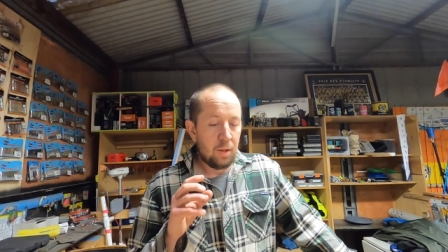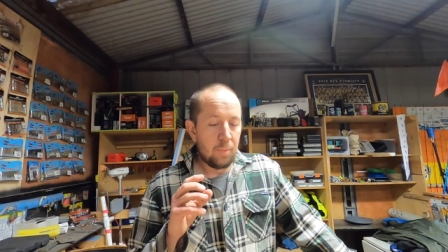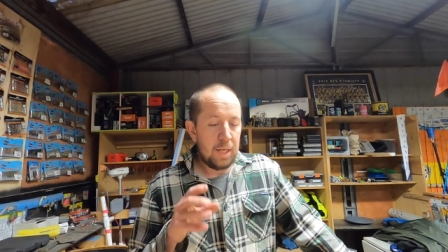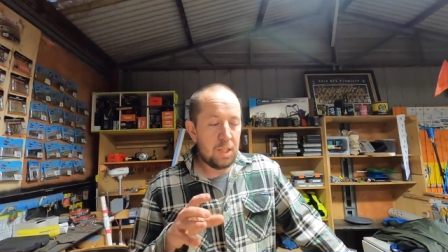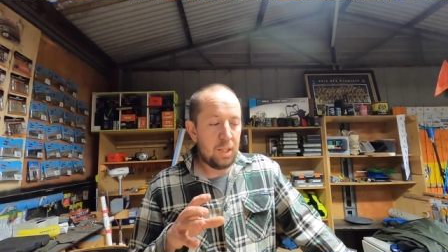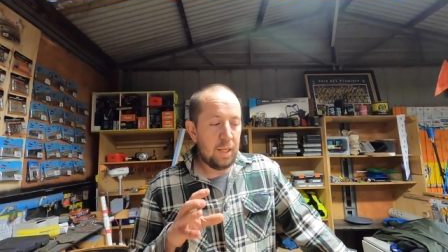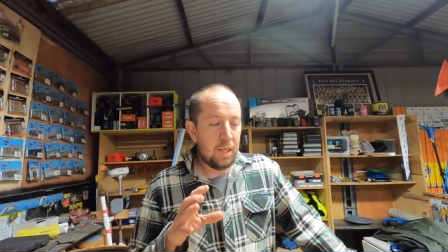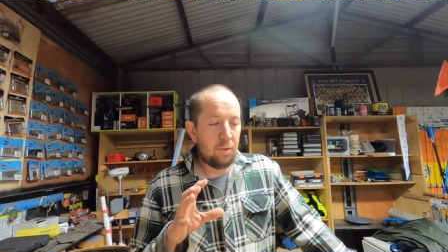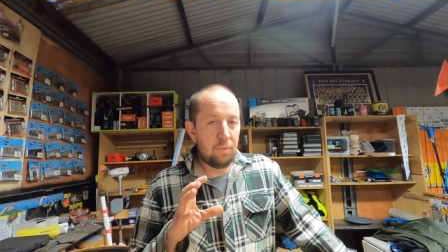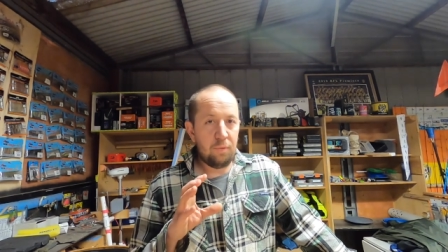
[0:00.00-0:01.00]
managed to
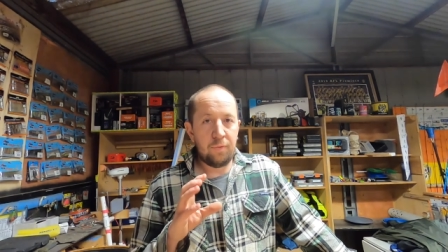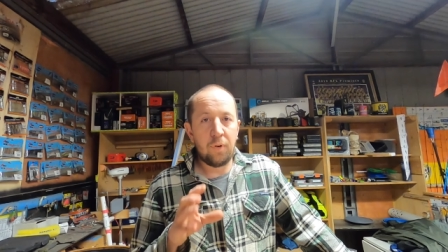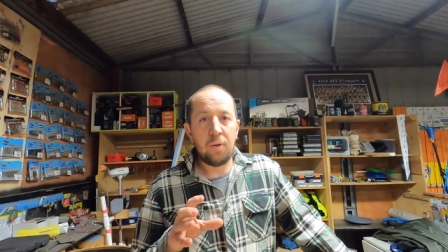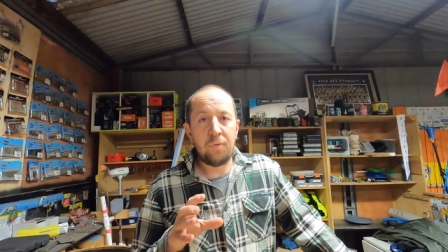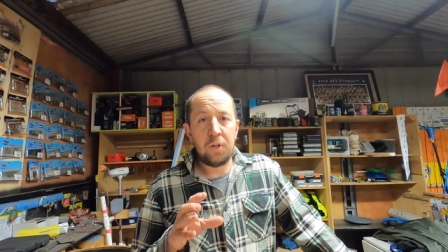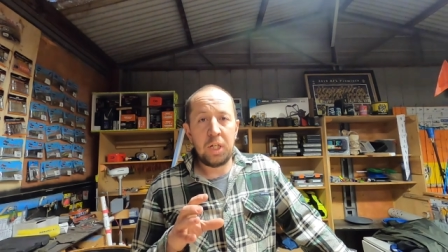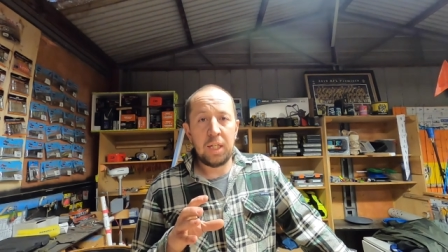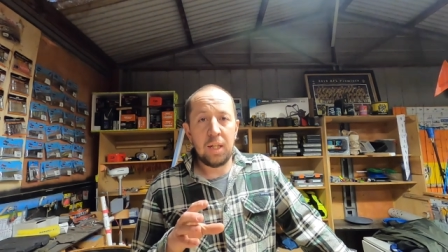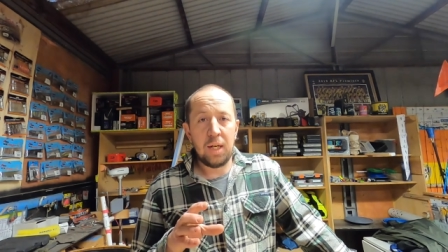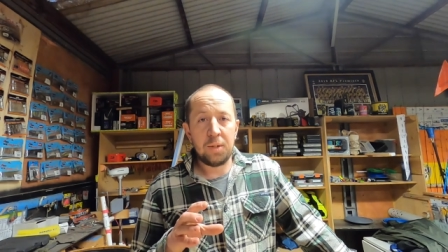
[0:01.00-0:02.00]
get 5 fish
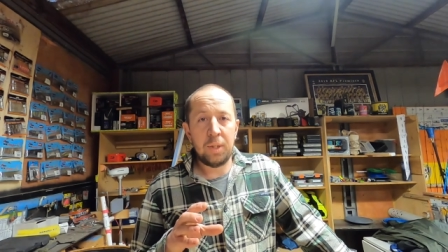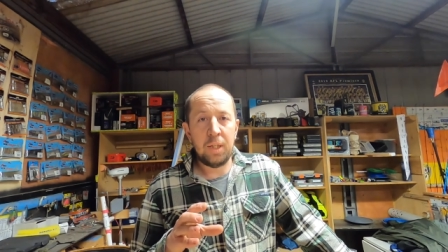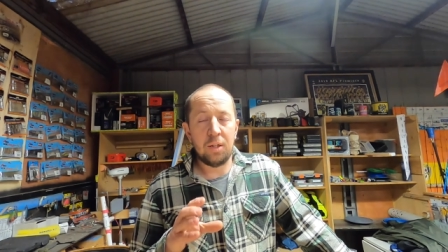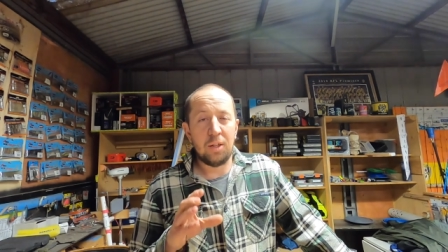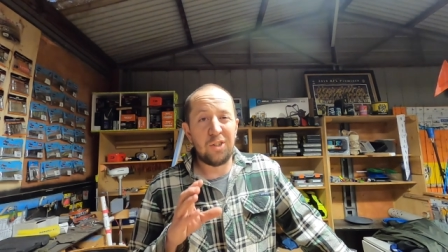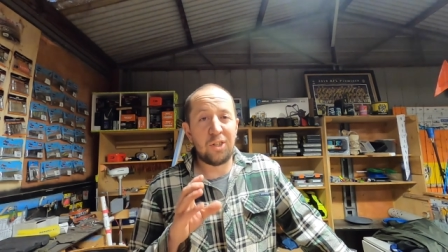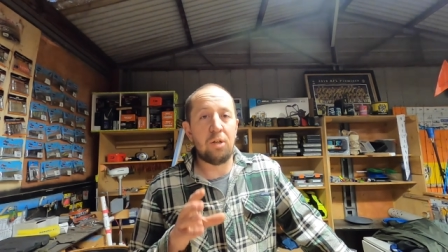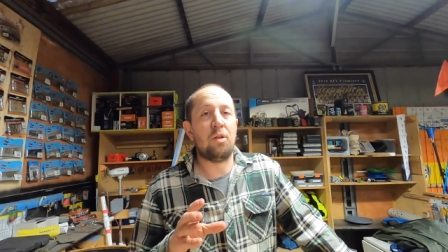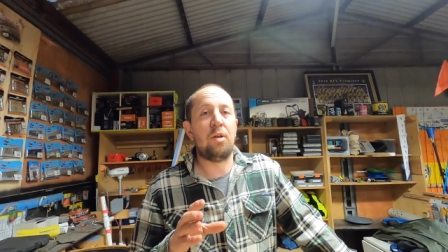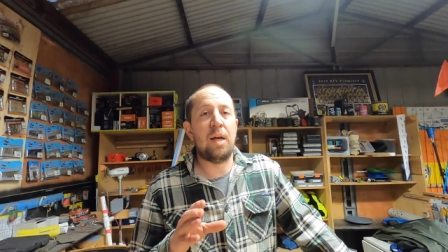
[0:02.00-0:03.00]
again last week. I
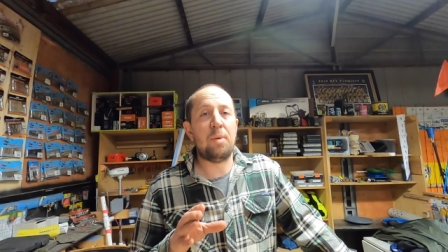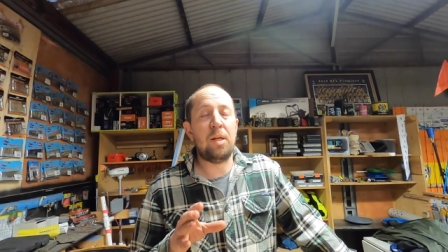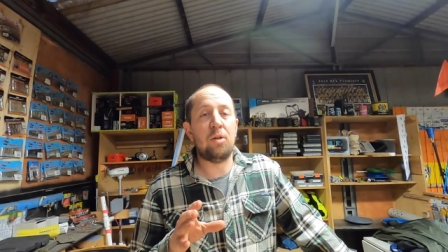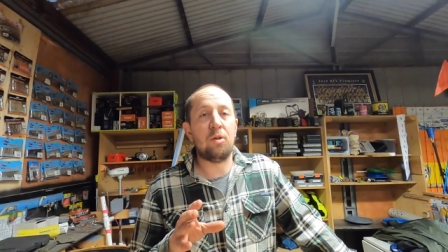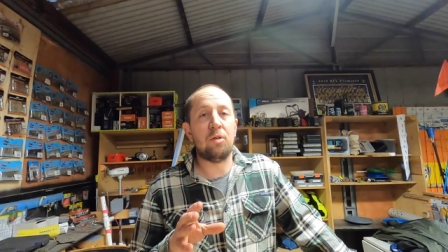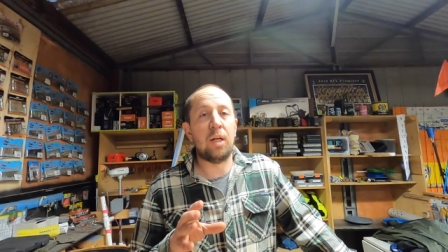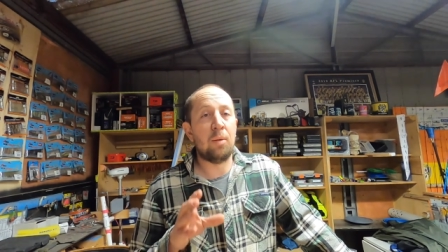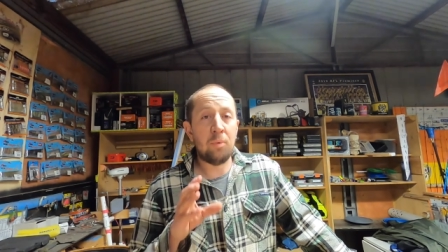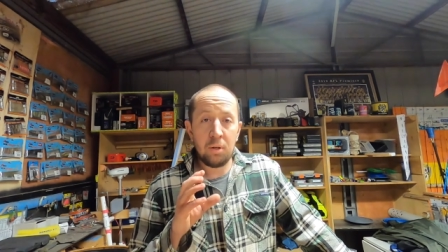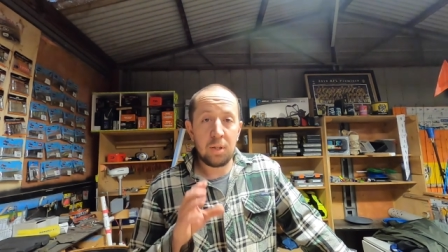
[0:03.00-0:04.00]
don't know how many I got on
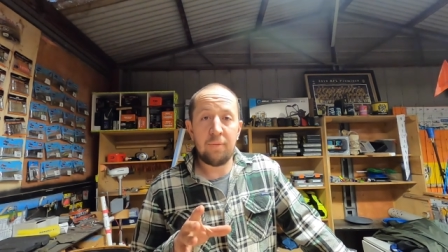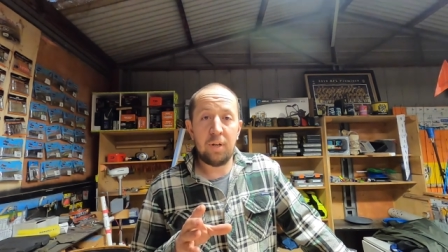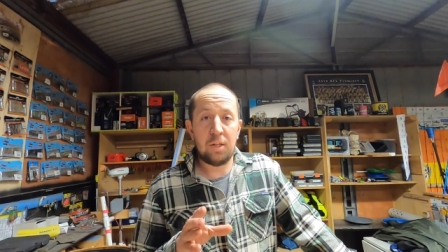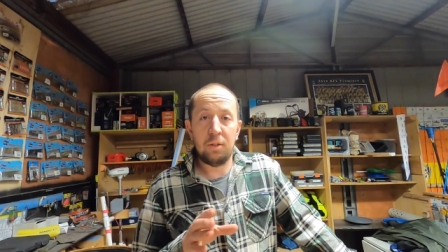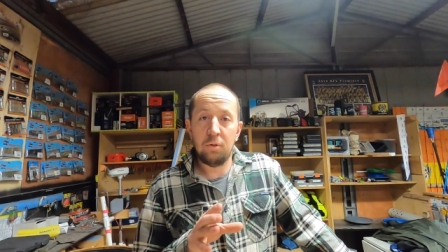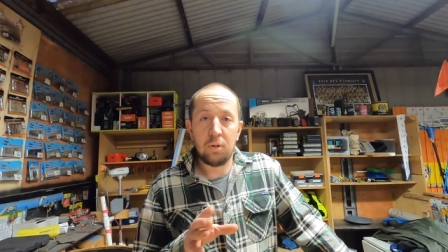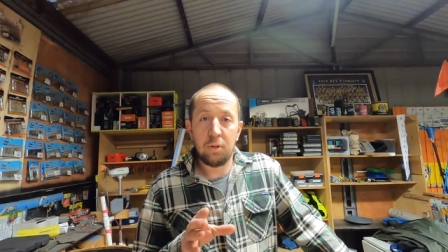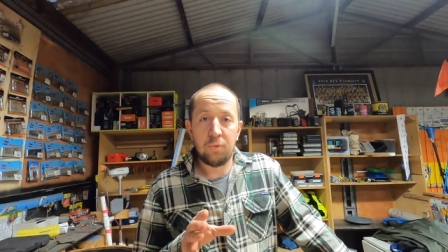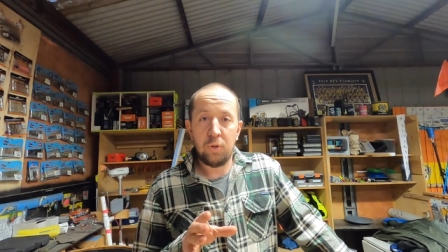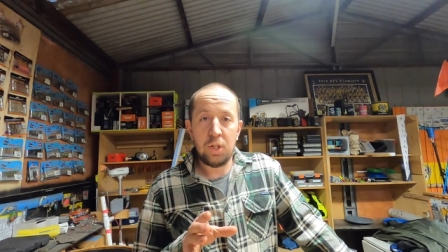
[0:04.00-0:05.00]
camera because I haven't actually looked
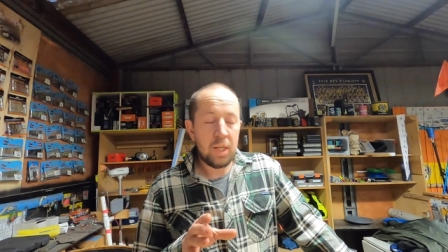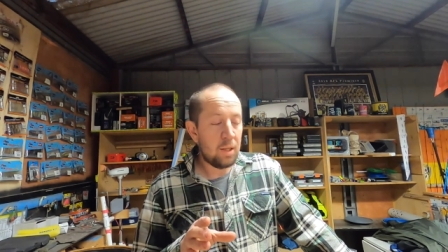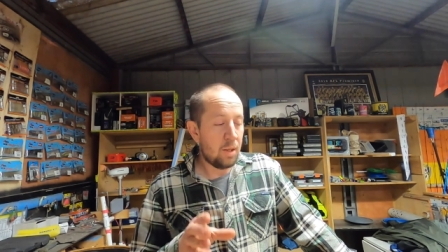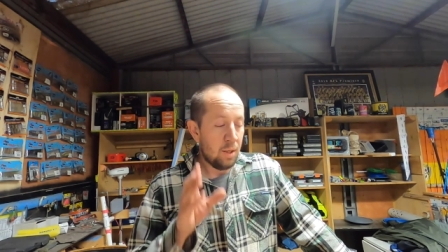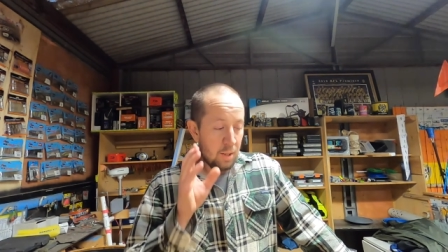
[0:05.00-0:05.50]
at the footage yet,